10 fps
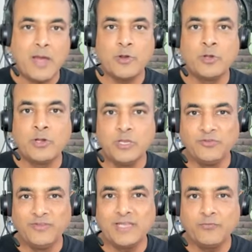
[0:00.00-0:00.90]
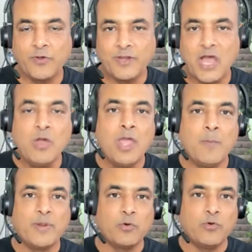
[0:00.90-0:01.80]
I'm not using that for now,
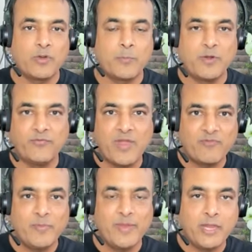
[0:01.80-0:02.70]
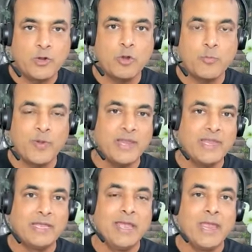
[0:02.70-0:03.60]
but over a period of time, we'll be
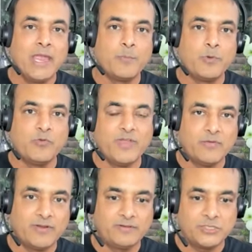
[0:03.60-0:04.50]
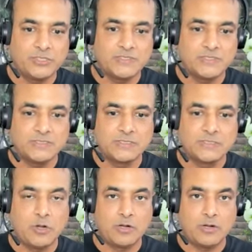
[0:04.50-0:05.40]
incorporating, improving our
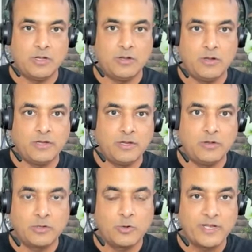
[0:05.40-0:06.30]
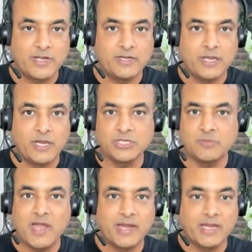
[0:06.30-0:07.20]
suggestions or on content
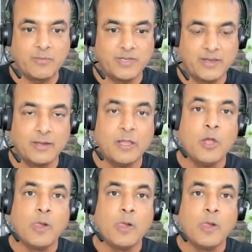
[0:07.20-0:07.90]
creation, marketing material.